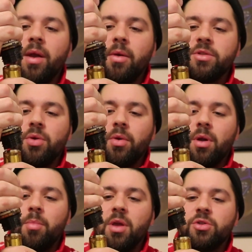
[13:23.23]
Now it's only
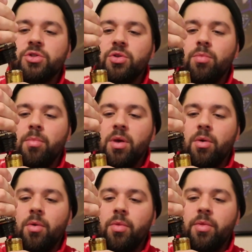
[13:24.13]
going to be a 2
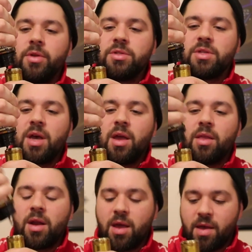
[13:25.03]
mil, this
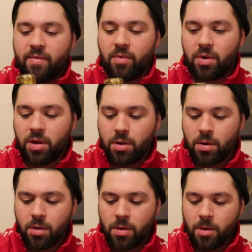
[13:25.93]
tank that I have on here.